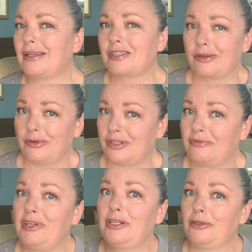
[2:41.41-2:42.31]

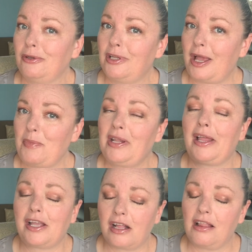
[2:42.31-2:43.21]
exclusively Lululemon
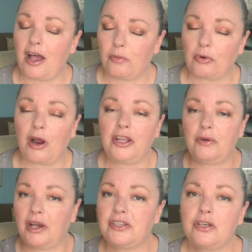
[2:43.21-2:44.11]
like a cloud bra. You
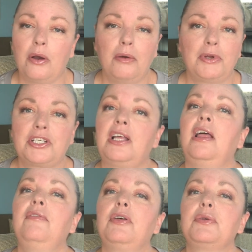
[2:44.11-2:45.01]
guys know how much I
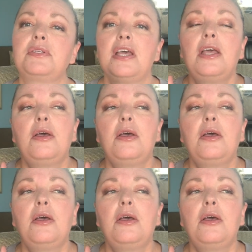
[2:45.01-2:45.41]
love those.